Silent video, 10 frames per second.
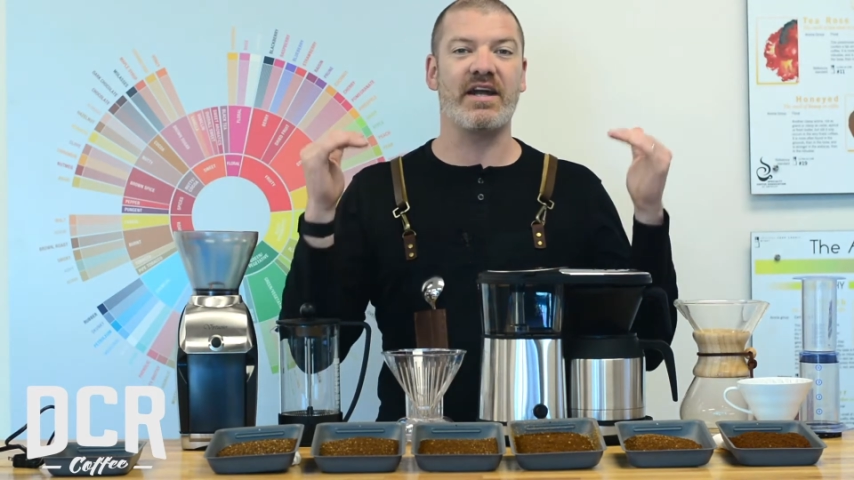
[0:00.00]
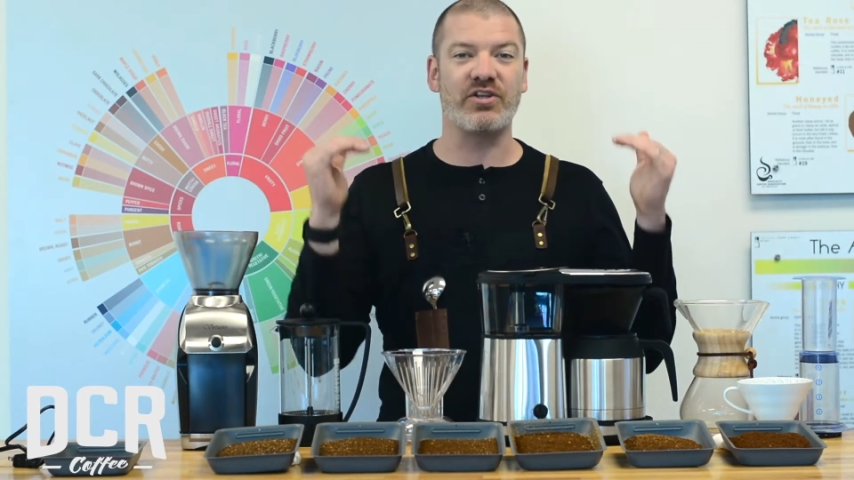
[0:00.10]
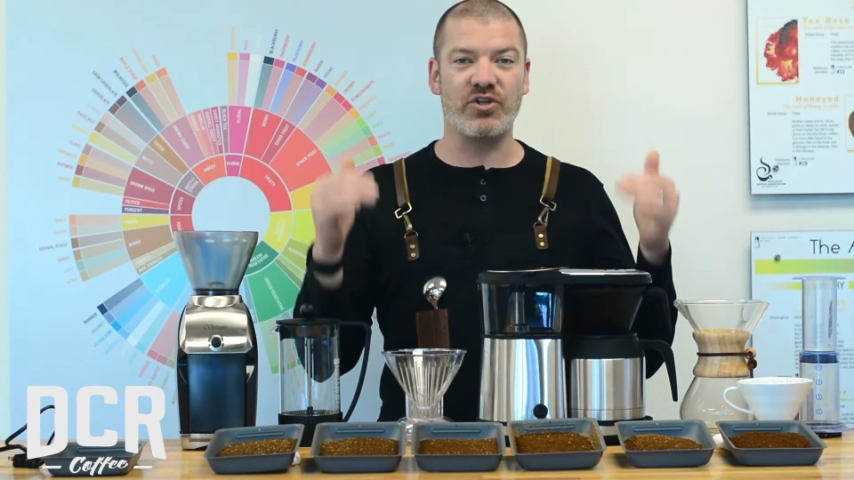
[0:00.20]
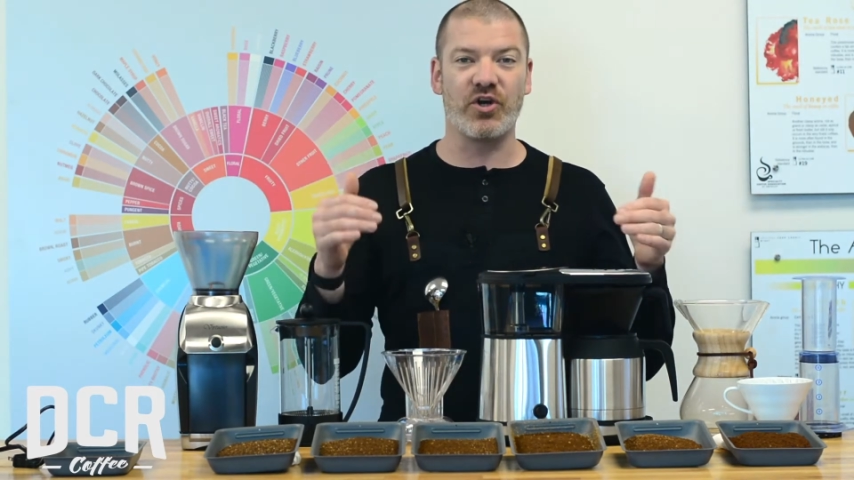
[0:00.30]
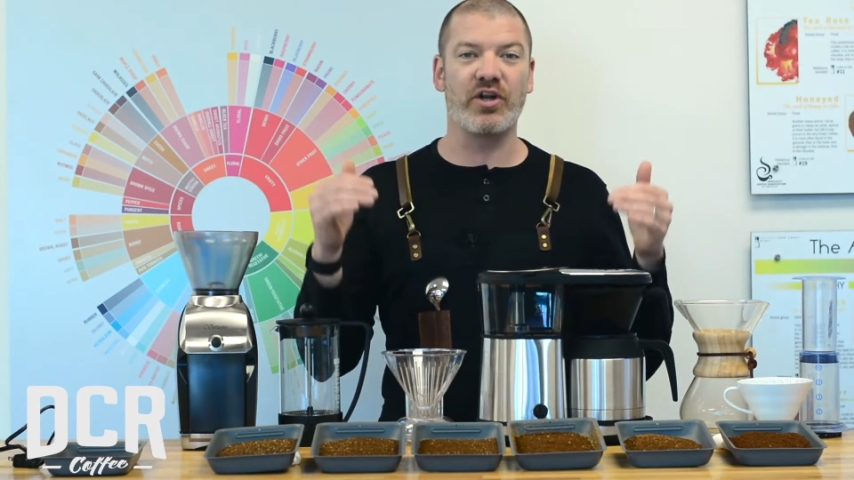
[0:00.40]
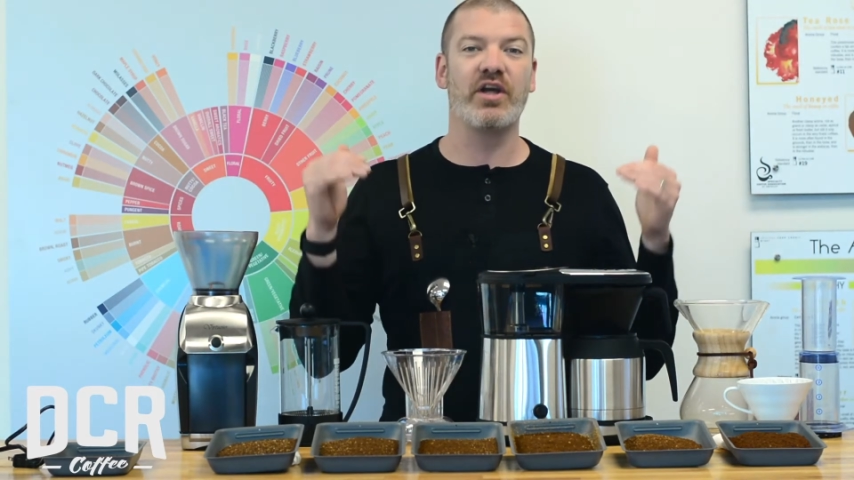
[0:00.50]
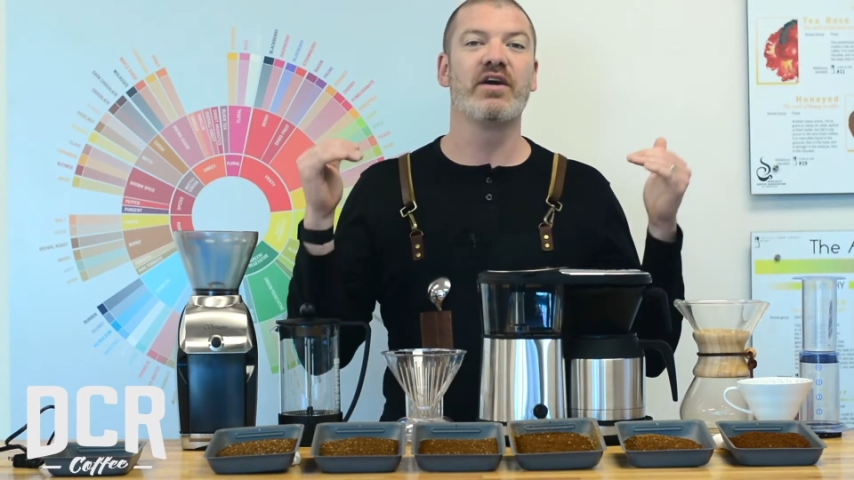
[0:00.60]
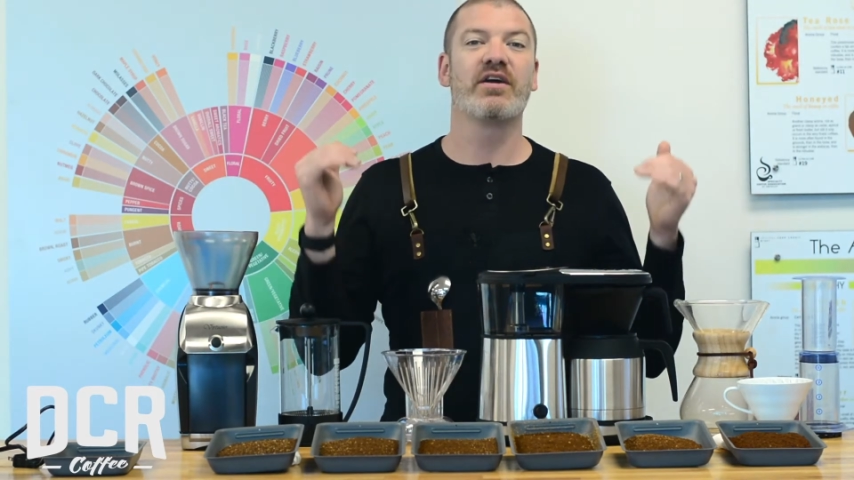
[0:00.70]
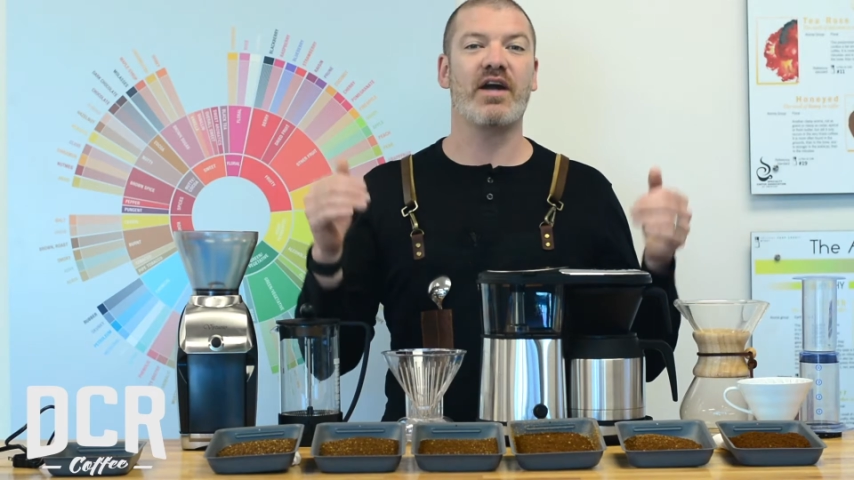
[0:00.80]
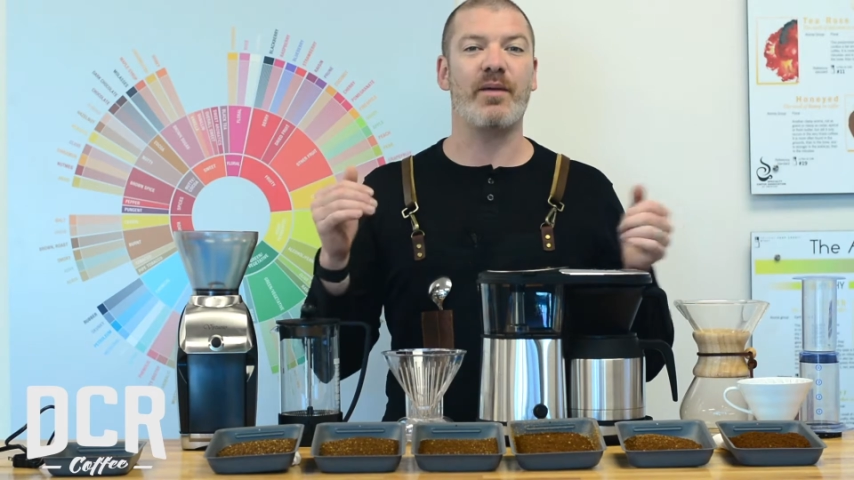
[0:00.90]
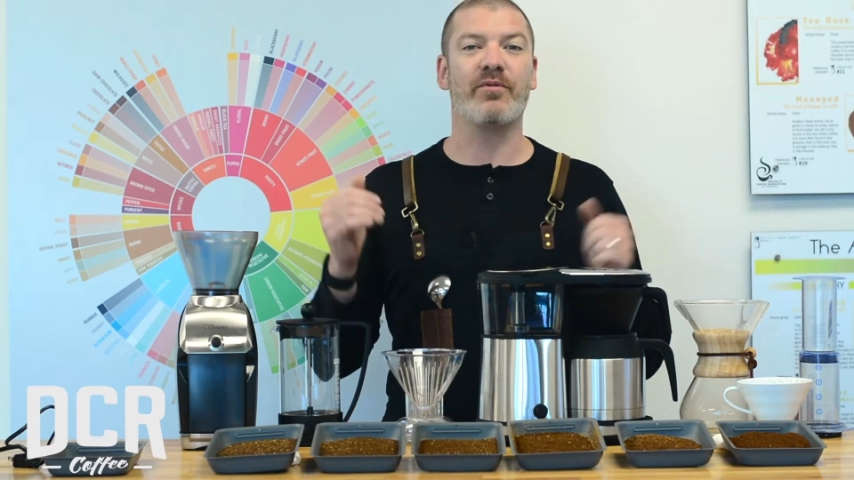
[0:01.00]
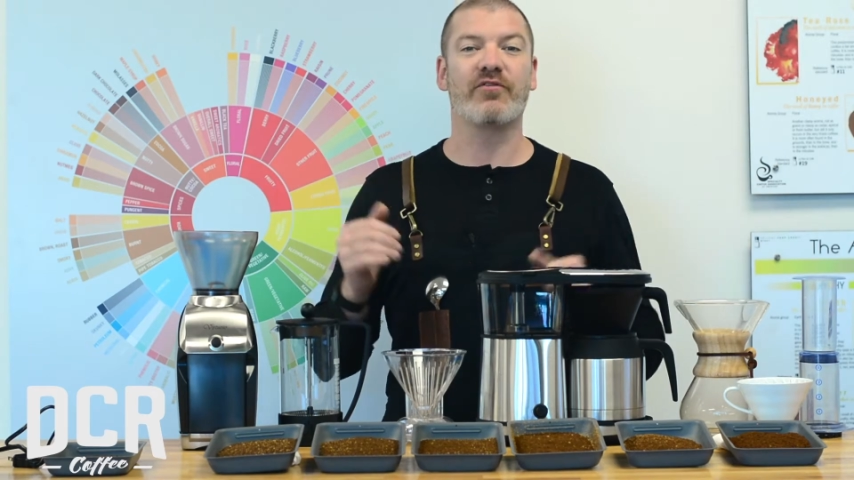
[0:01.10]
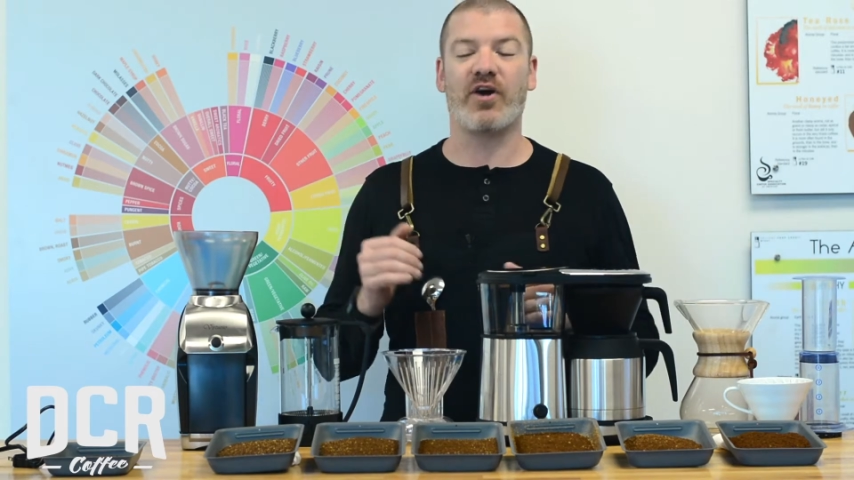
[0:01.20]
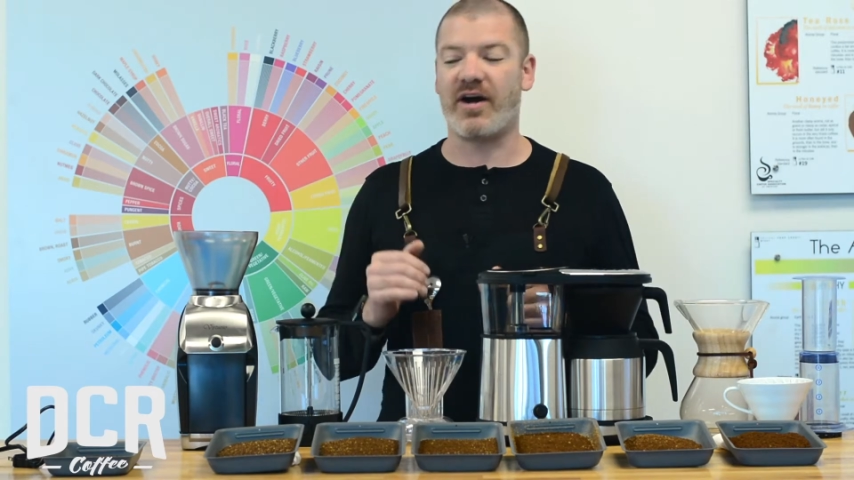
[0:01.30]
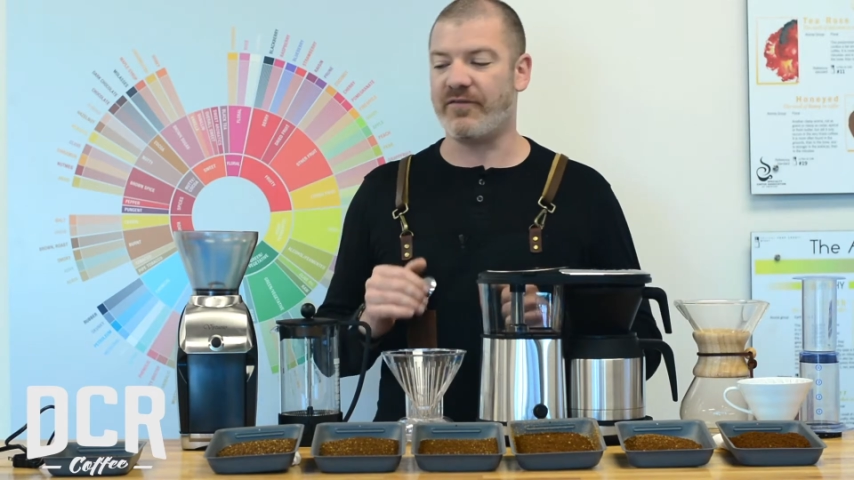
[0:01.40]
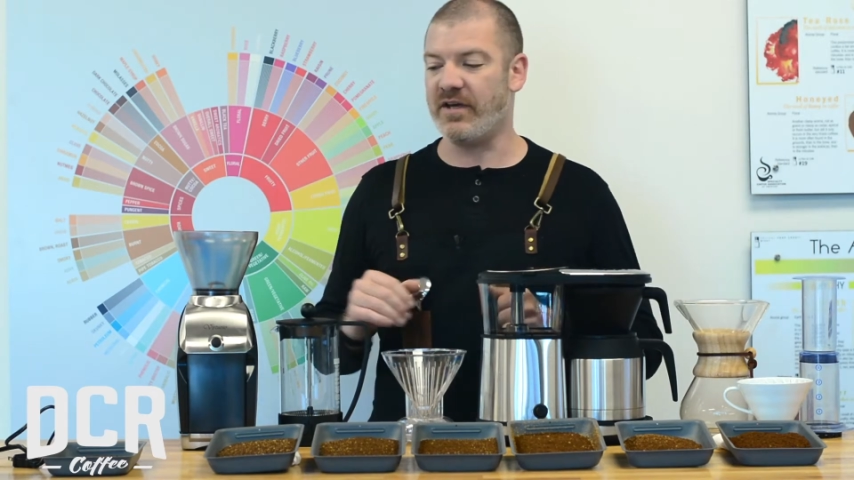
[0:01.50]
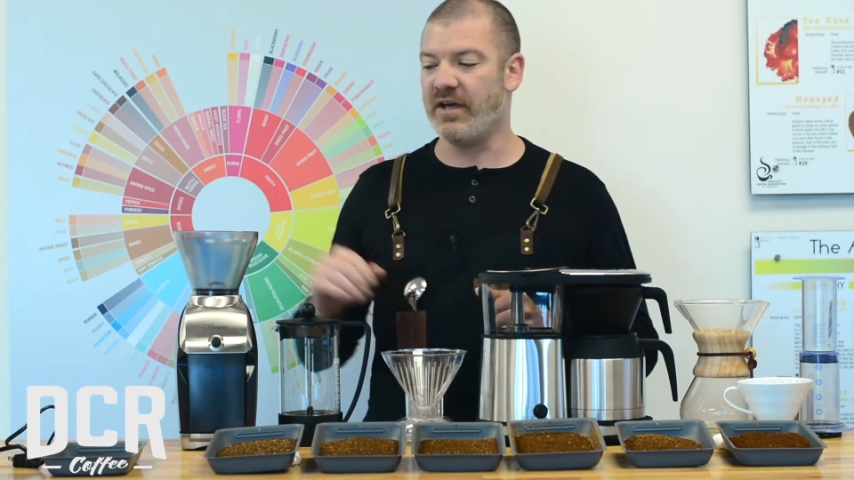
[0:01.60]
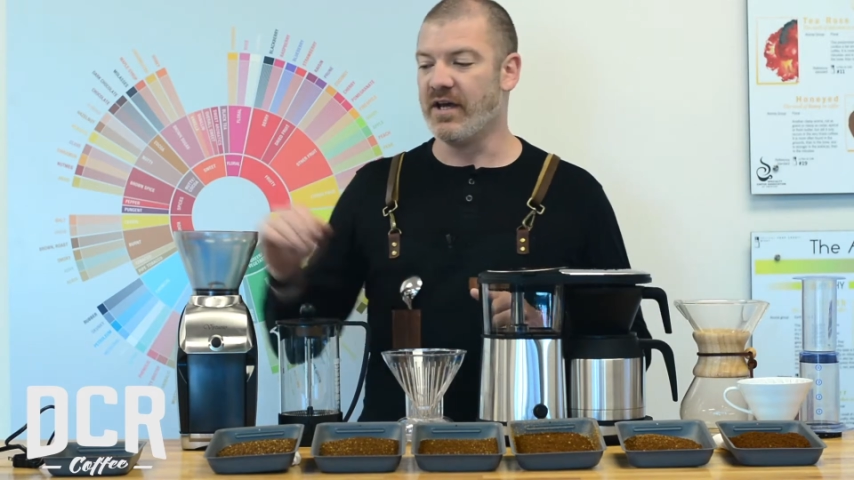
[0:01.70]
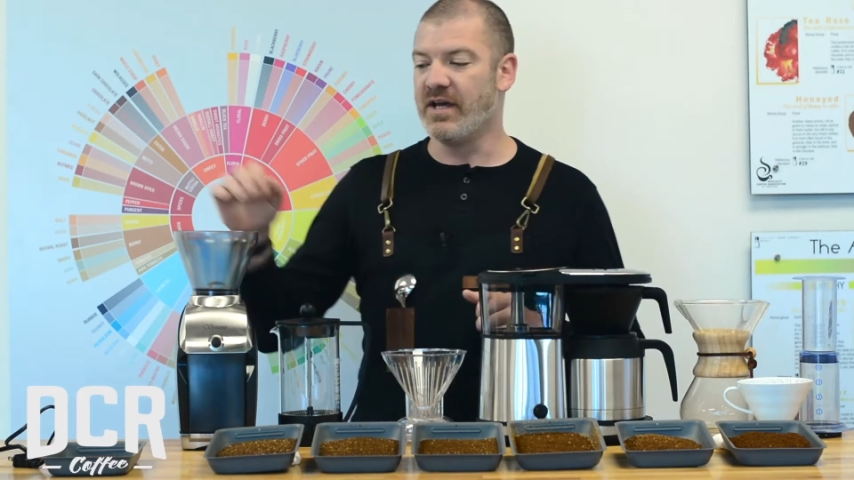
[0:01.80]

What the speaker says: and good cup of coffee.